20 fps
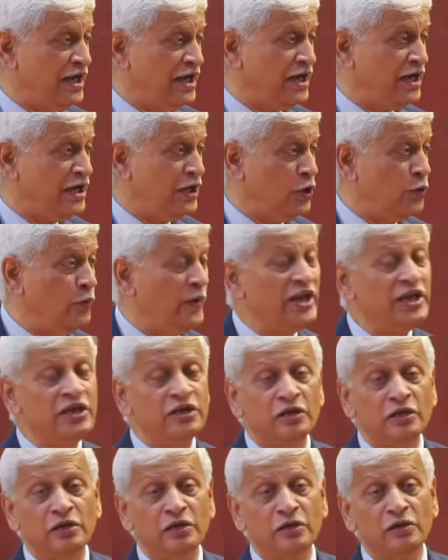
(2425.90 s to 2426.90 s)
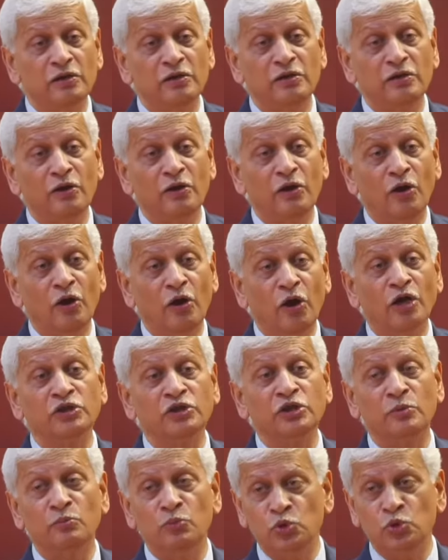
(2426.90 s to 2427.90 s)
a vehicle
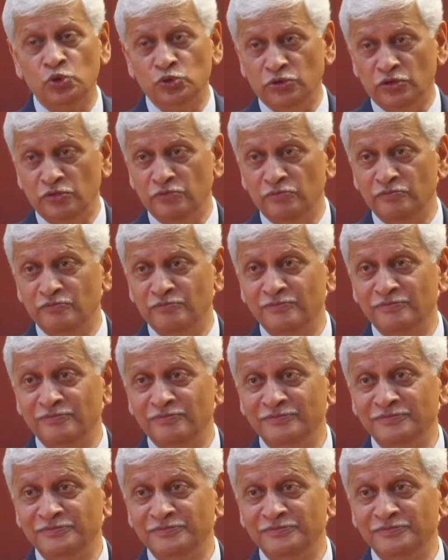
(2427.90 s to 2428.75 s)
on the moon?